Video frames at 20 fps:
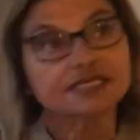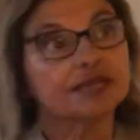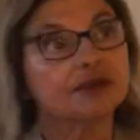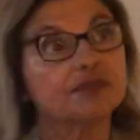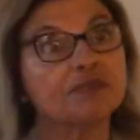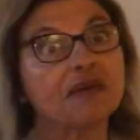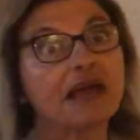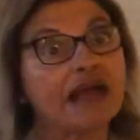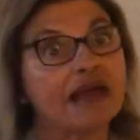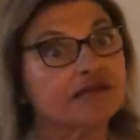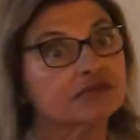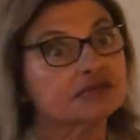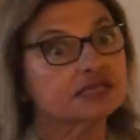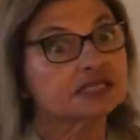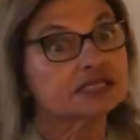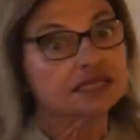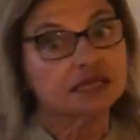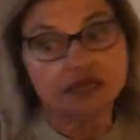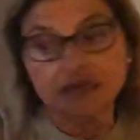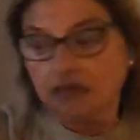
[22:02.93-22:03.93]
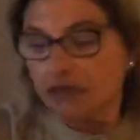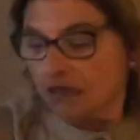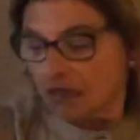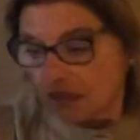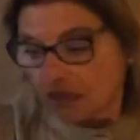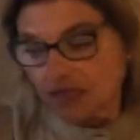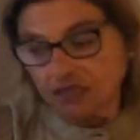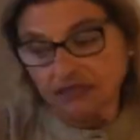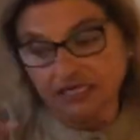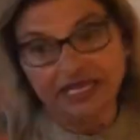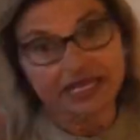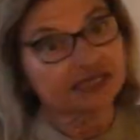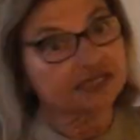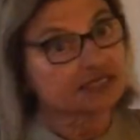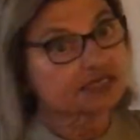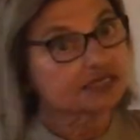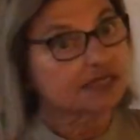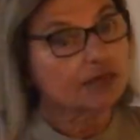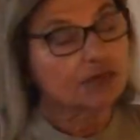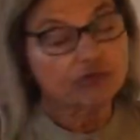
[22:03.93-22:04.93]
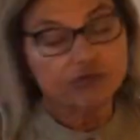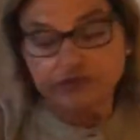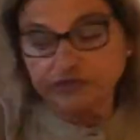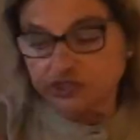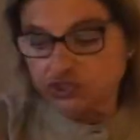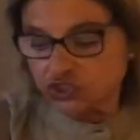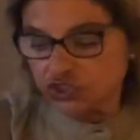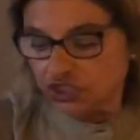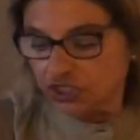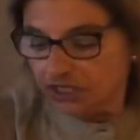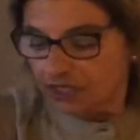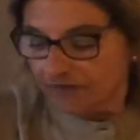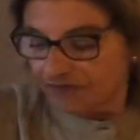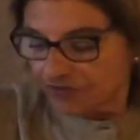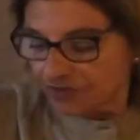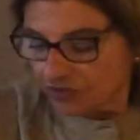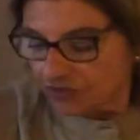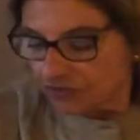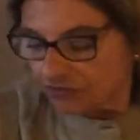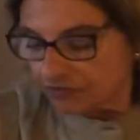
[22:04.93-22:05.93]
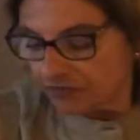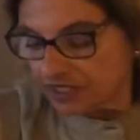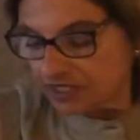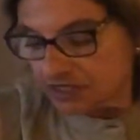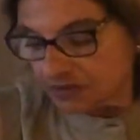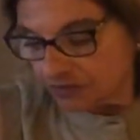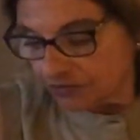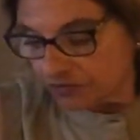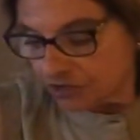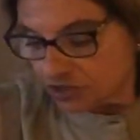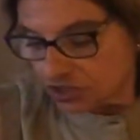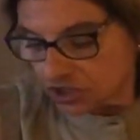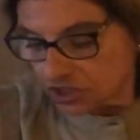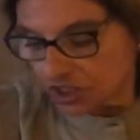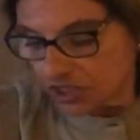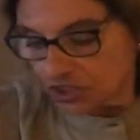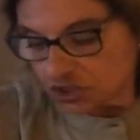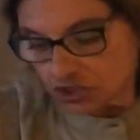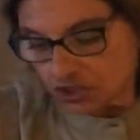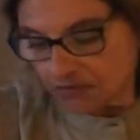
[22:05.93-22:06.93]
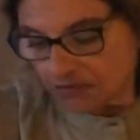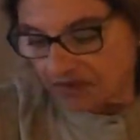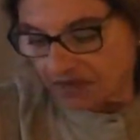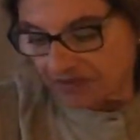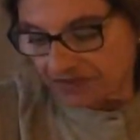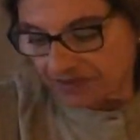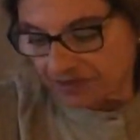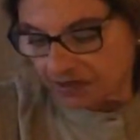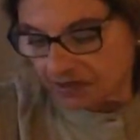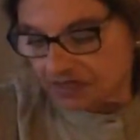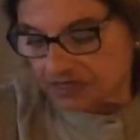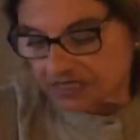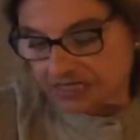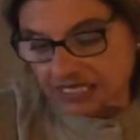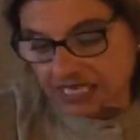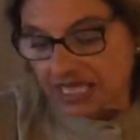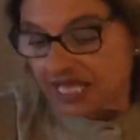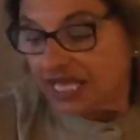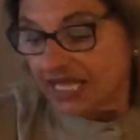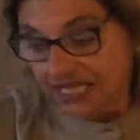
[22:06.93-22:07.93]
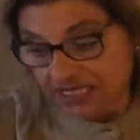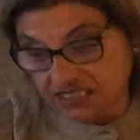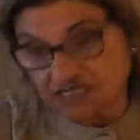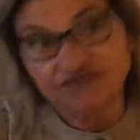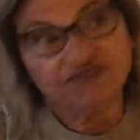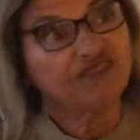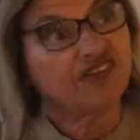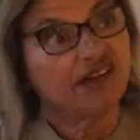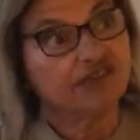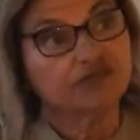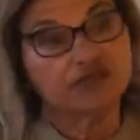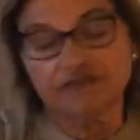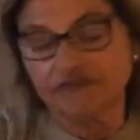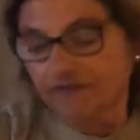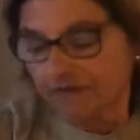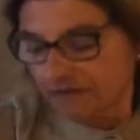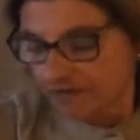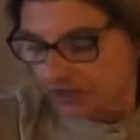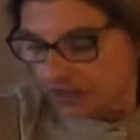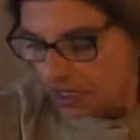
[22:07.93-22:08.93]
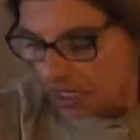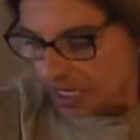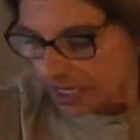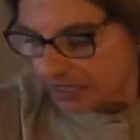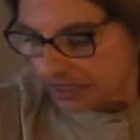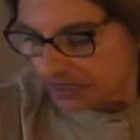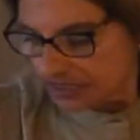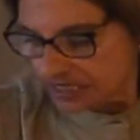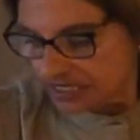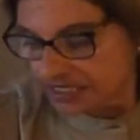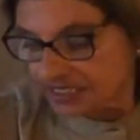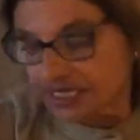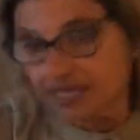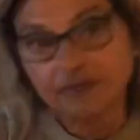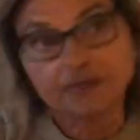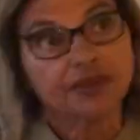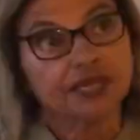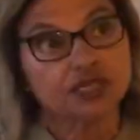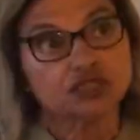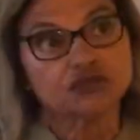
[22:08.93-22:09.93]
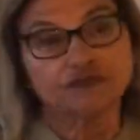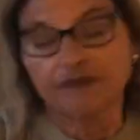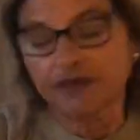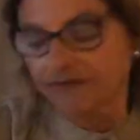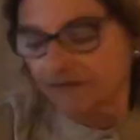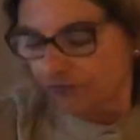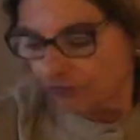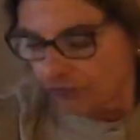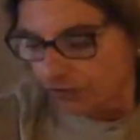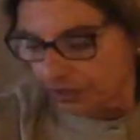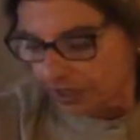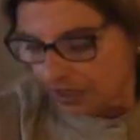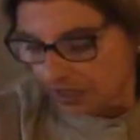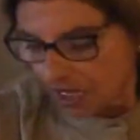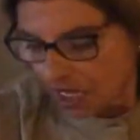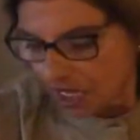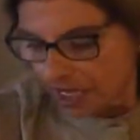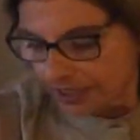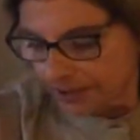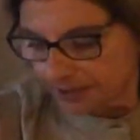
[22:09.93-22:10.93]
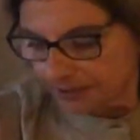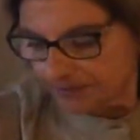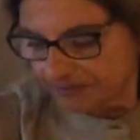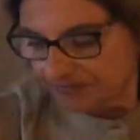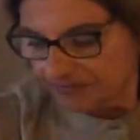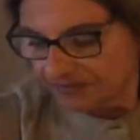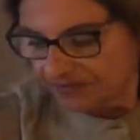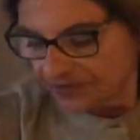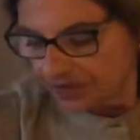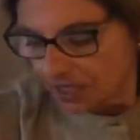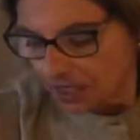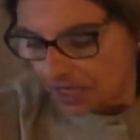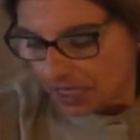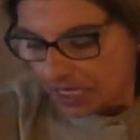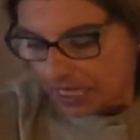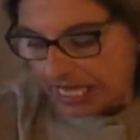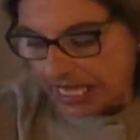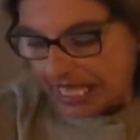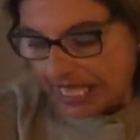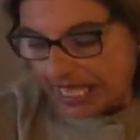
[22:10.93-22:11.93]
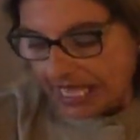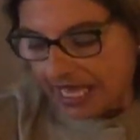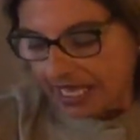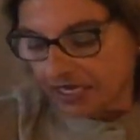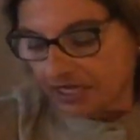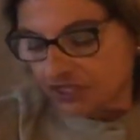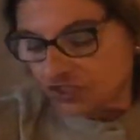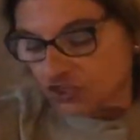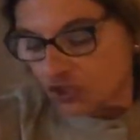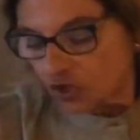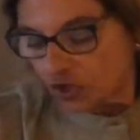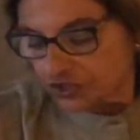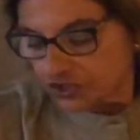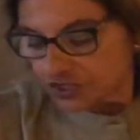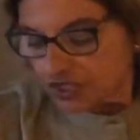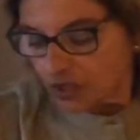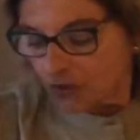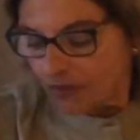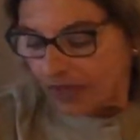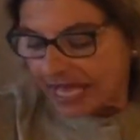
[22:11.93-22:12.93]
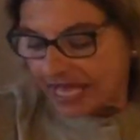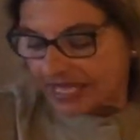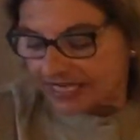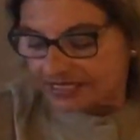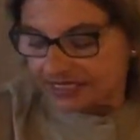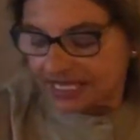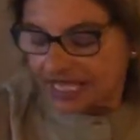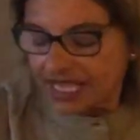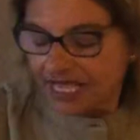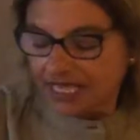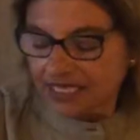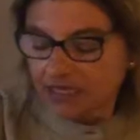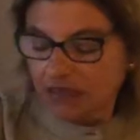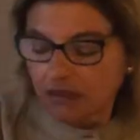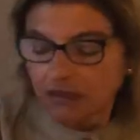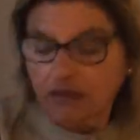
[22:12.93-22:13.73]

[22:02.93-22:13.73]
comparison, like a summary sheet of the 3 depreciation methods. It's very, very nice. It's on page 549. And it also has a